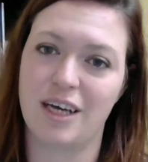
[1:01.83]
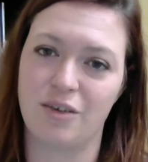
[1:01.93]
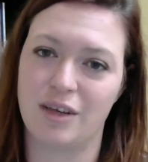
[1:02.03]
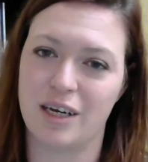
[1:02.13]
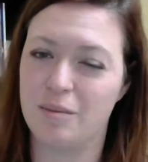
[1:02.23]

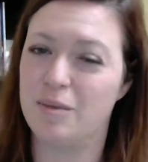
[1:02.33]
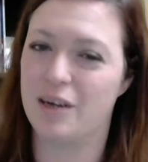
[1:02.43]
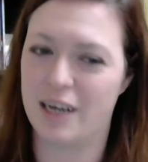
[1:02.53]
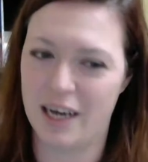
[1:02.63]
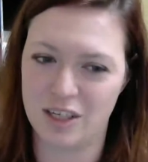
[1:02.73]
healthy
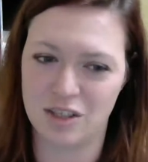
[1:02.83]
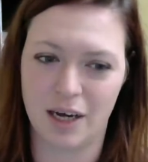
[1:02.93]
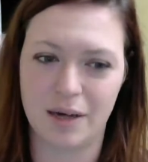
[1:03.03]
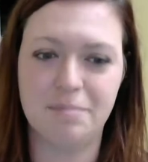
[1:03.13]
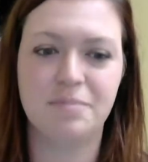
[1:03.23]

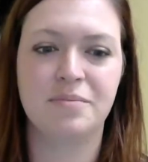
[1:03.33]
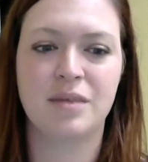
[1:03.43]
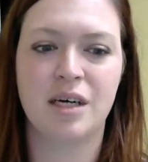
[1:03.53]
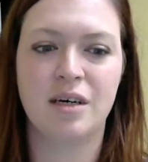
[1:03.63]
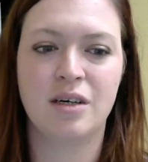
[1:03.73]
communication.
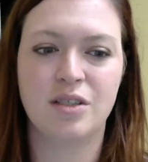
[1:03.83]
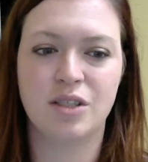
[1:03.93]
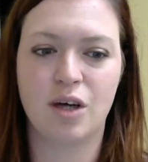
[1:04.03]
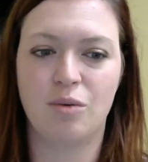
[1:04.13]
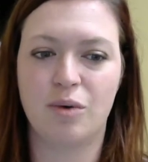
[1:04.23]

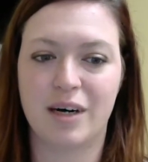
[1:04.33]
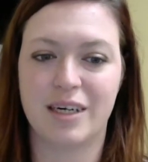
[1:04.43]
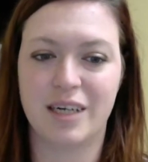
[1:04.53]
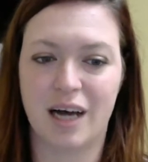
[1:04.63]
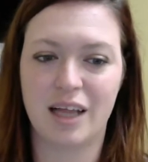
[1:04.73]
So we're
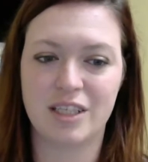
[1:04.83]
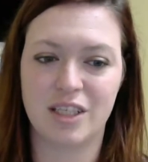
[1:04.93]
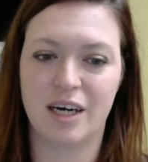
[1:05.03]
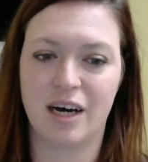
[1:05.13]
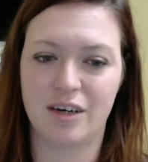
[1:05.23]

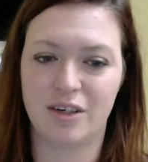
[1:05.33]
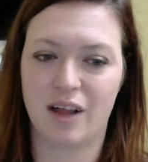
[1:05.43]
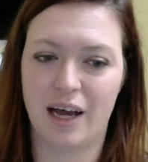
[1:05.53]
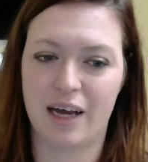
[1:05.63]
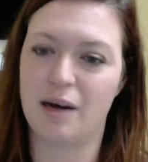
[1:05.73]
acknowledging
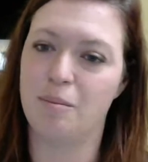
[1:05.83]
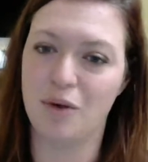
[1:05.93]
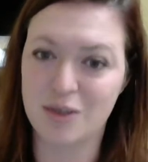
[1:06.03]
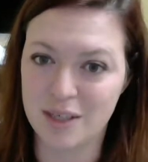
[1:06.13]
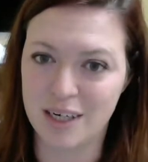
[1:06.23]
underlying
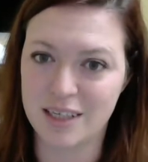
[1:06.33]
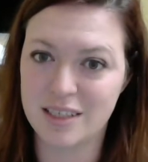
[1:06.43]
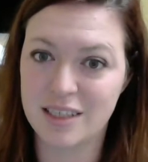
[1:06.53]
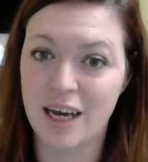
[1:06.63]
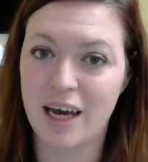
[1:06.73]

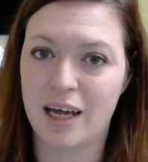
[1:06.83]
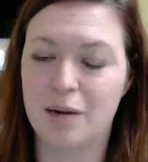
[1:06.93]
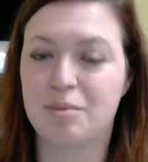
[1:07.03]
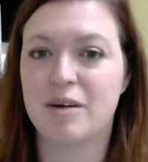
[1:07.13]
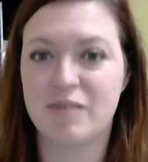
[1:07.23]
emotions. In
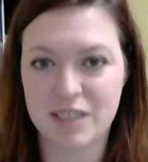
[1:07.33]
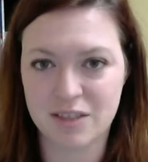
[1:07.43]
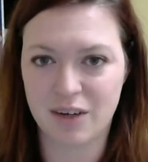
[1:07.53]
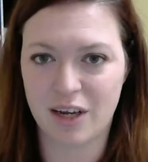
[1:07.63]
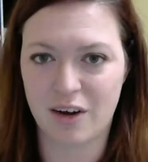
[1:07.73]
a previous
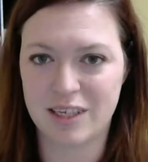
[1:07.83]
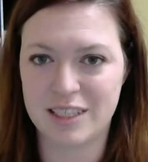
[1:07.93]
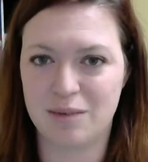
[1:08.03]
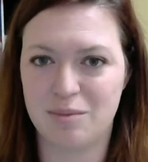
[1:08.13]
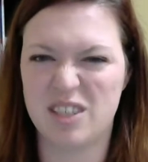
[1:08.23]
video I
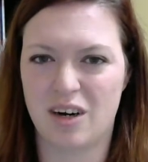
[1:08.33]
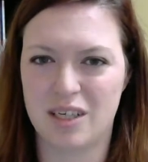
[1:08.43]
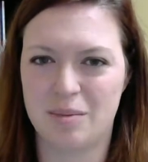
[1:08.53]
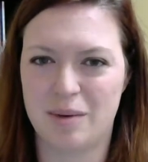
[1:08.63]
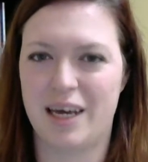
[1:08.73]
did, we
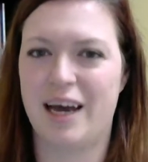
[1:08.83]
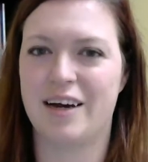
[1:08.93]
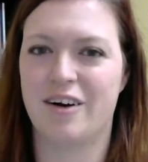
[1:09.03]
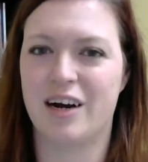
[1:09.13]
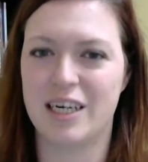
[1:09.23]
talked about the
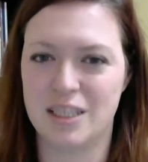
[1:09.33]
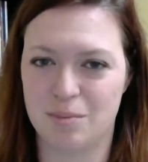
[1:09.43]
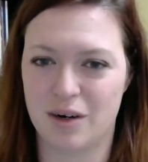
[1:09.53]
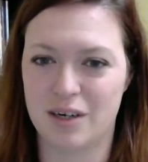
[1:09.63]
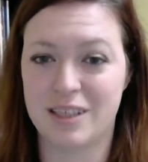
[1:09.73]
anger
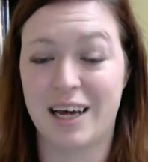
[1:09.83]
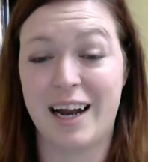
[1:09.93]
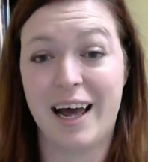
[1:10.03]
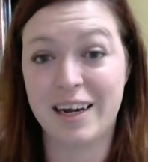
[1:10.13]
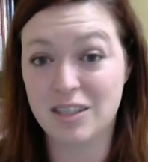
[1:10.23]
iceberg, that
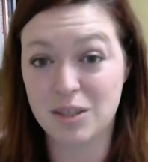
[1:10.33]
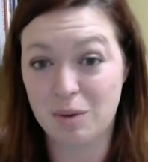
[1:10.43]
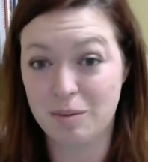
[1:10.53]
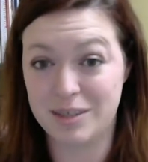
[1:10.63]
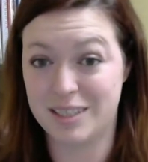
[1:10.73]
anger is
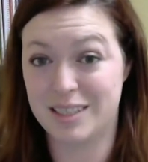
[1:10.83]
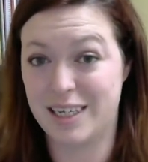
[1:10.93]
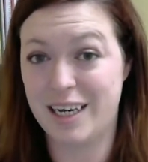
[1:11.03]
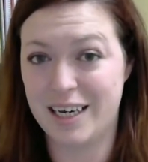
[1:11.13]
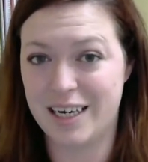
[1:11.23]
what we
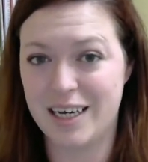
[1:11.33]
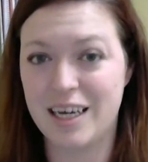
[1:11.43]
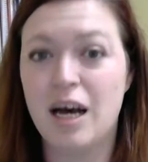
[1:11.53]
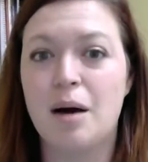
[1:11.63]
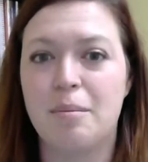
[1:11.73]
see,
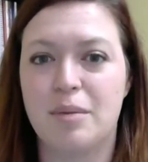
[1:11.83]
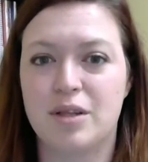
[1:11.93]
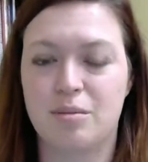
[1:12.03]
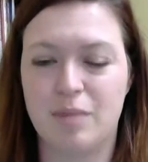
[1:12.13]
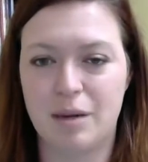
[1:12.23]
but
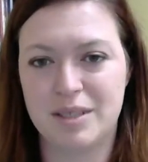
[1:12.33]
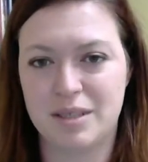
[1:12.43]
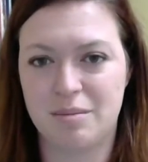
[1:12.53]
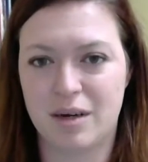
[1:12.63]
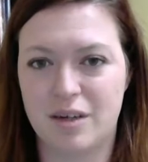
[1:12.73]
there might be
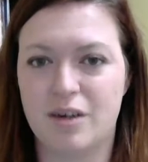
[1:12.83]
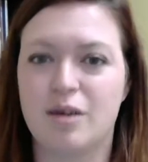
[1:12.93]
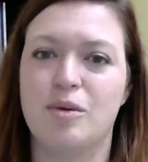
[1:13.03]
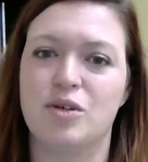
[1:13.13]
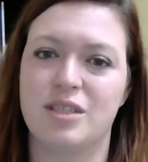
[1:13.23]
some other
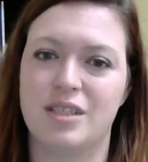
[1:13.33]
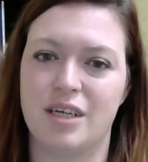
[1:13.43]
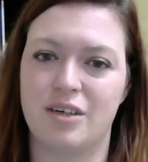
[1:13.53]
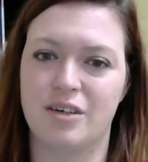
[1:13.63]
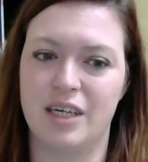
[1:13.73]
emotions
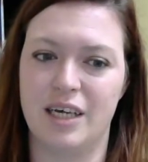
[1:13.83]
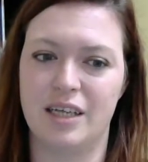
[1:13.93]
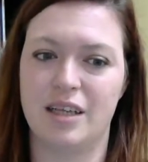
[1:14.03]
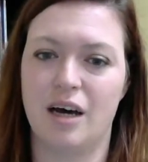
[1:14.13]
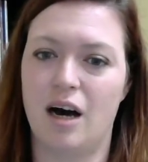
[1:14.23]

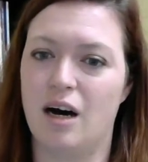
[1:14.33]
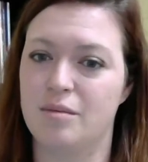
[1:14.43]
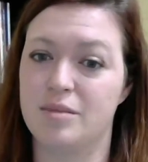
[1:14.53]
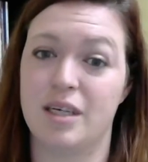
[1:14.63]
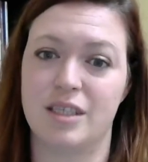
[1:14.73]
underneath,
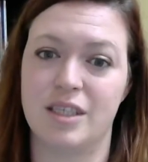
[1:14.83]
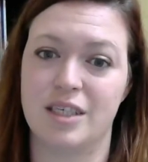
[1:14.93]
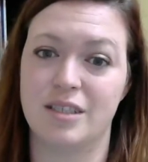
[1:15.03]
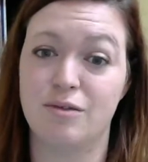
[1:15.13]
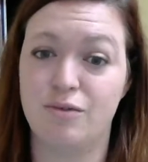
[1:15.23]
such
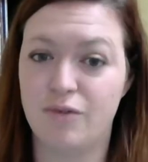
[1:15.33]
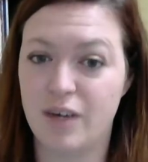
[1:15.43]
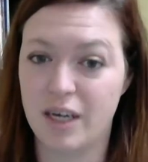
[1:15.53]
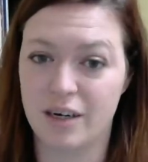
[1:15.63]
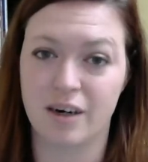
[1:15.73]
as
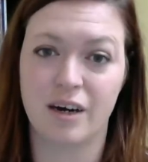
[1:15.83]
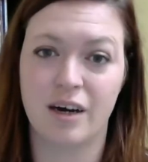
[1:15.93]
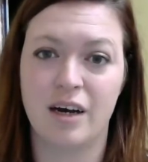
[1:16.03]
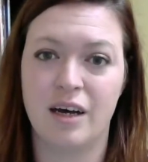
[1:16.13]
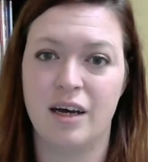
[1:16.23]
fear,
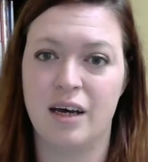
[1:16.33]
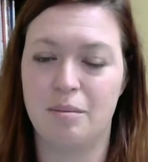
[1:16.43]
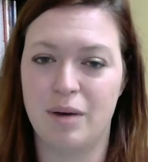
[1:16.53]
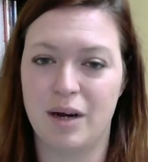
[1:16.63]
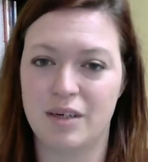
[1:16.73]

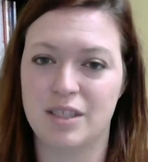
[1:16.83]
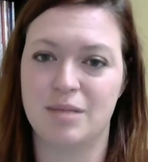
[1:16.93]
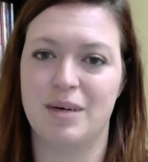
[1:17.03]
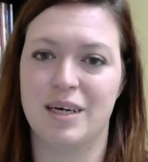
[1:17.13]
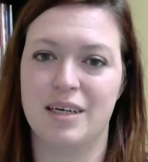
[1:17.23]

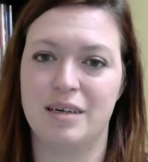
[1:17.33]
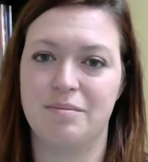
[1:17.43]
embarrassment,